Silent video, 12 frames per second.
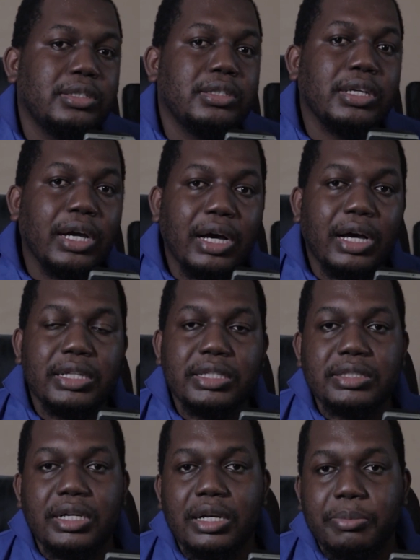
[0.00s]
the
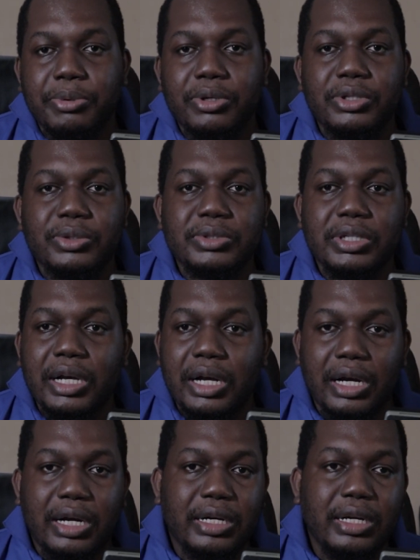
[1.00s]
artist or the producer
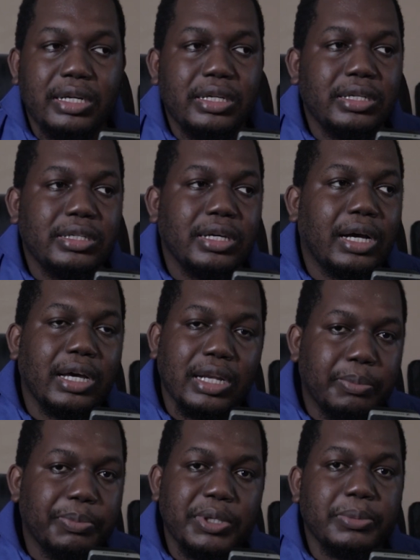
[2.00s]
or
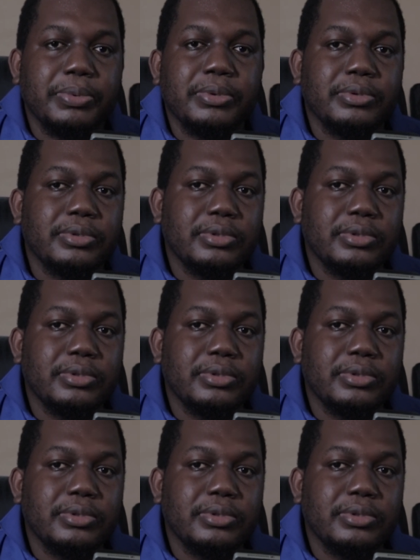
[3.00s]
other people.